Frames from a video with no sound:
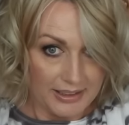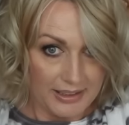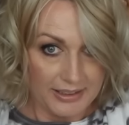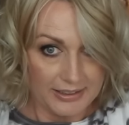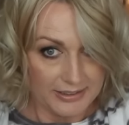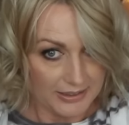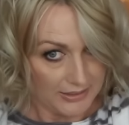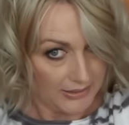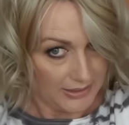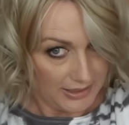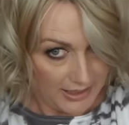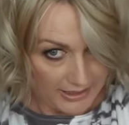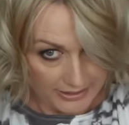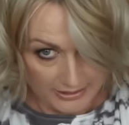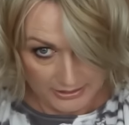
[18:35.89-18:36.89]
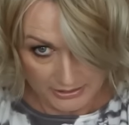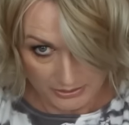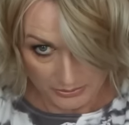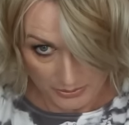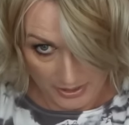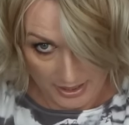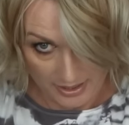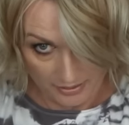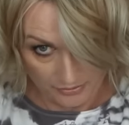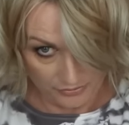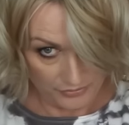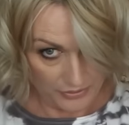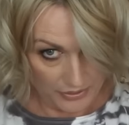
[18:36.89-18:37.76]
I don't like to have